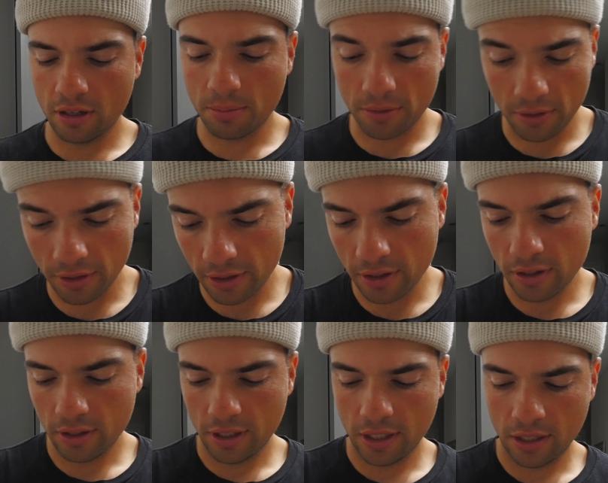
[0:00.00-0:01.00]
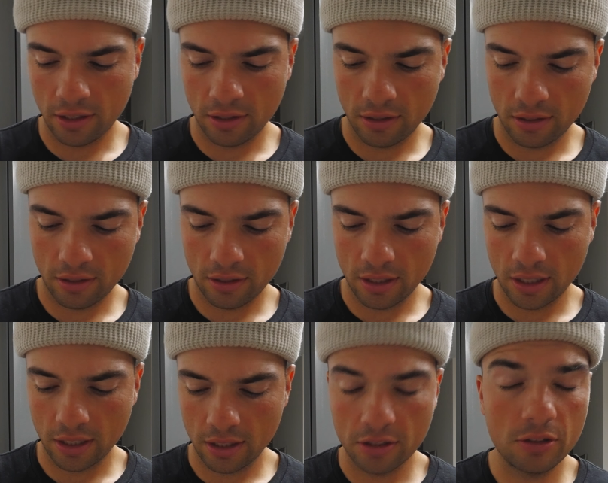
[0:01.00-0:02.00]
up earlier, and
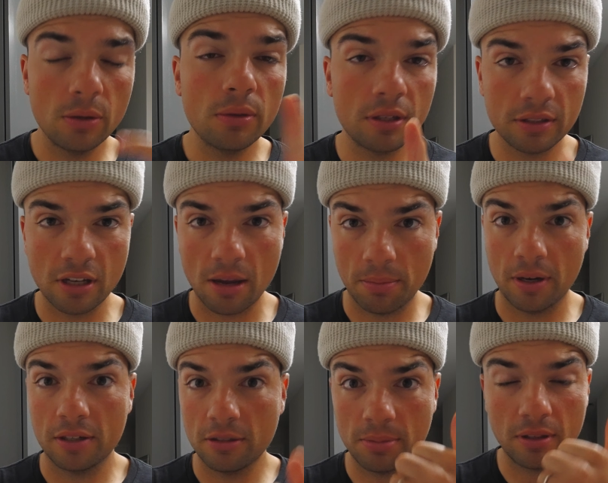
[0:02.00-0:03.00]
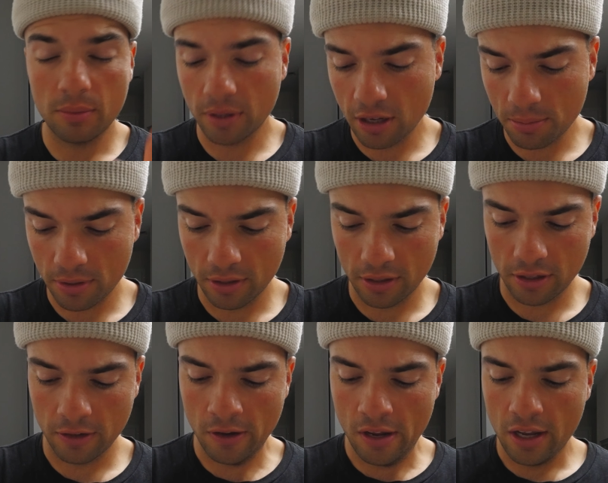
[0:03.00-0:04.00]
I two things happen. I typically wake up
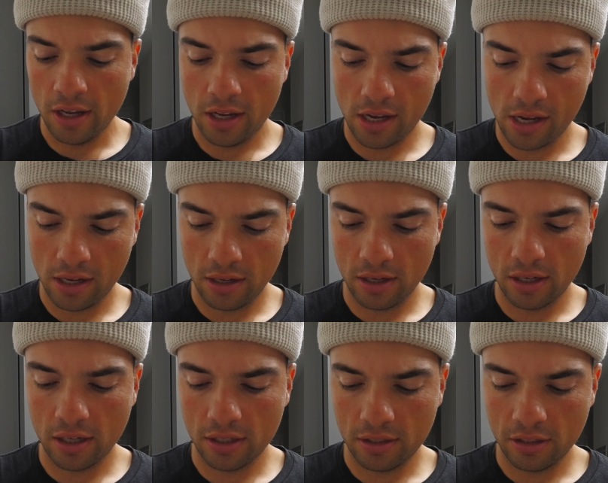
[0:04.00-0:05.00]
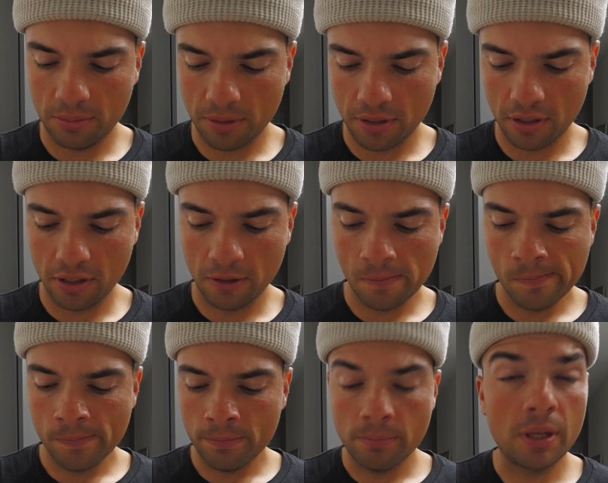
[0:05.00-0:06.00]
earlier, and I typically
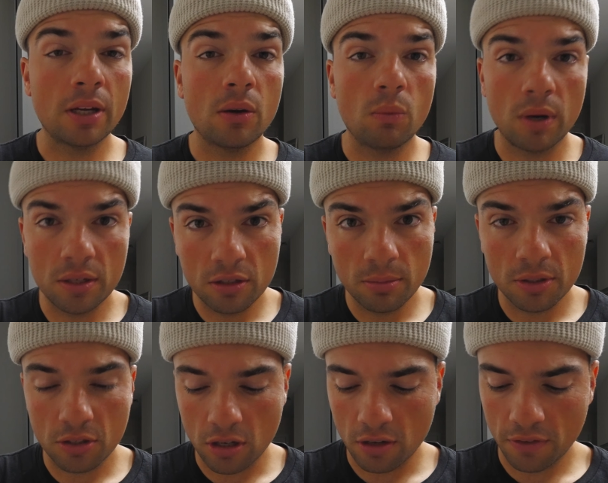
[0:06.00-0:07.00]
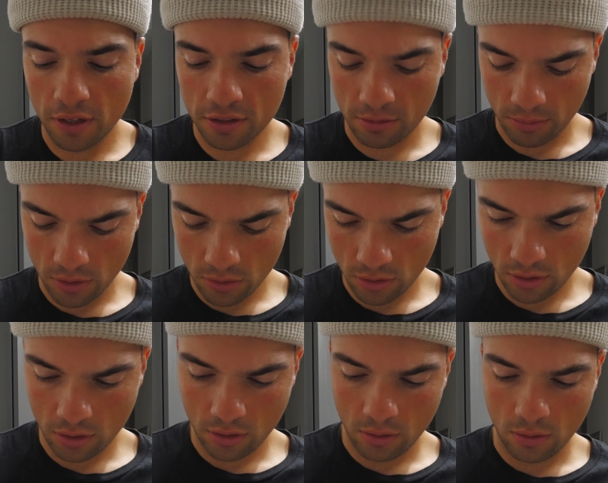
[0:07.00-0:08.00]
make way too much coffee because I'm used
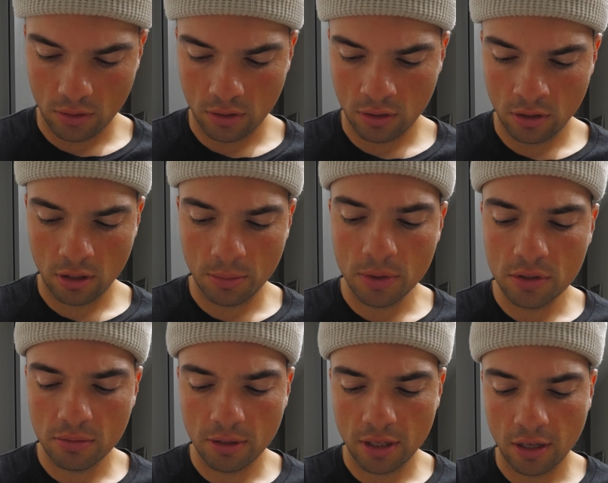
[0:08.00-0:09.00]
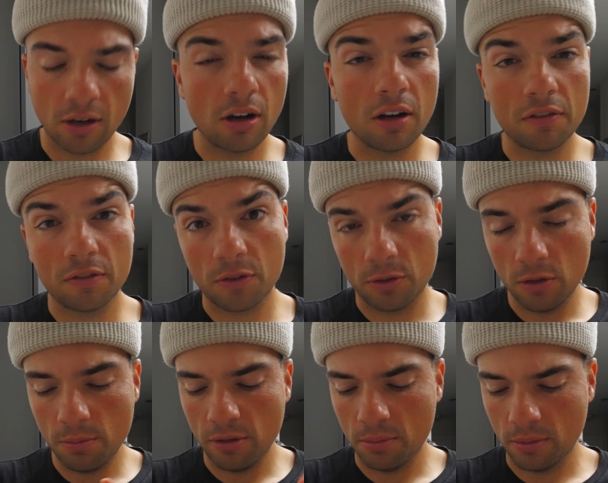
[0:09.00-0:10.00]
to I'm used to making coffee for
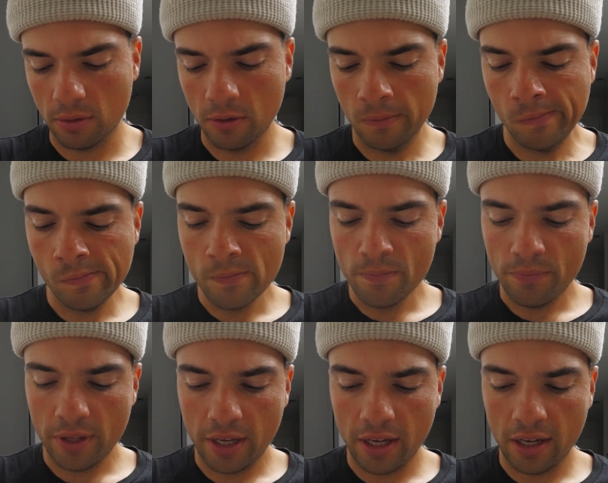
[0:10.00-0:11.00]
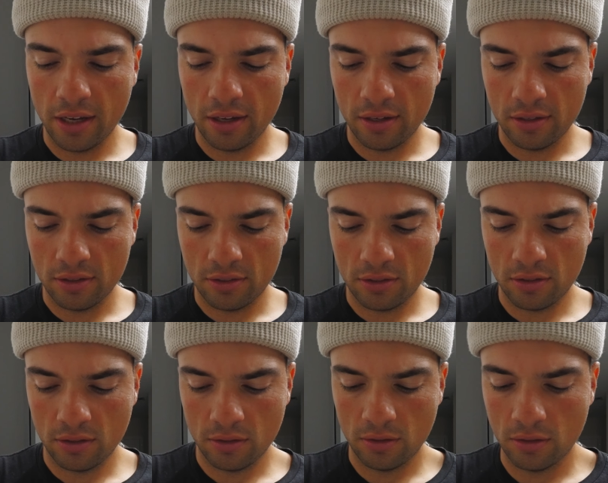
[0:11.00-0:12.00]
two people, and
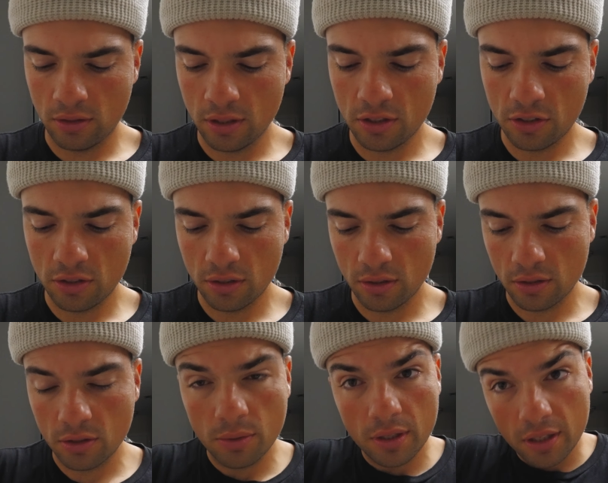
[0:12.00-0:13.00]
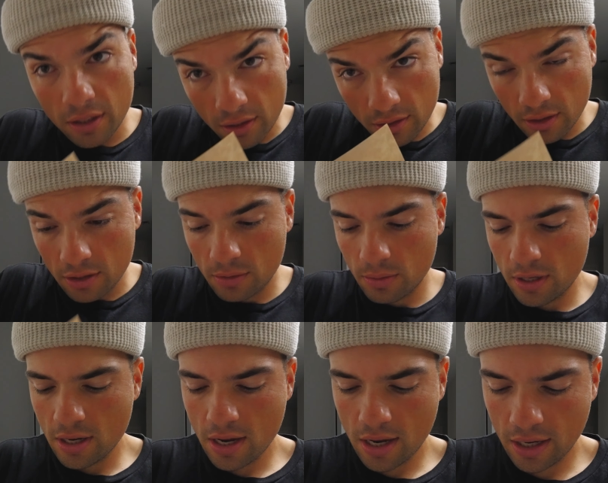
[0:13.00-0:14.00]
this doing it this
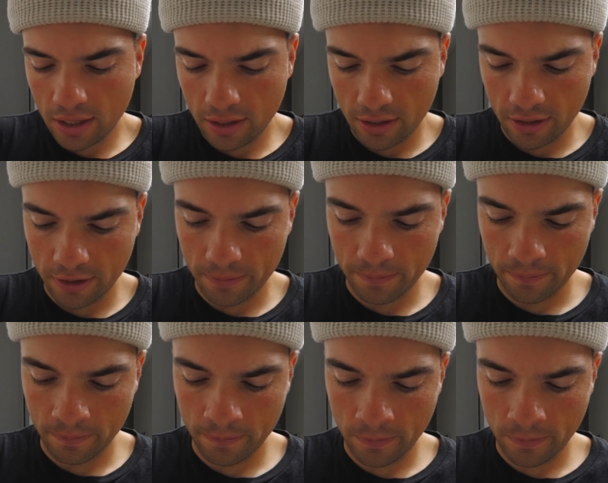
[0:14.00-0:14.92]
way I um